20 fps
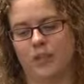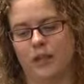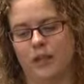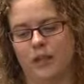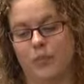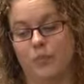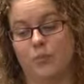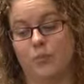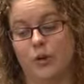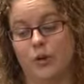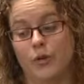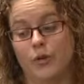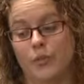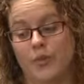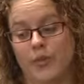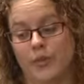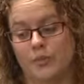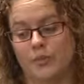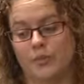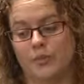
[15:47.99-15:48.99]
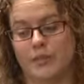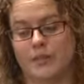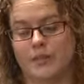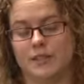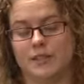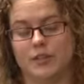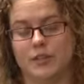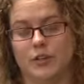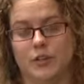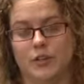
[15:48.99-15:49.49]
will be
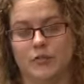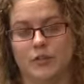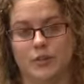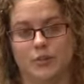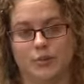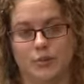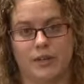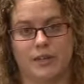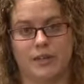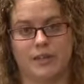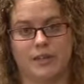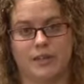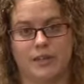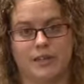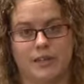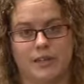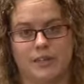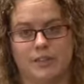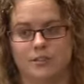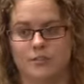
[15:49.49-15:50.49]
implemented over 2013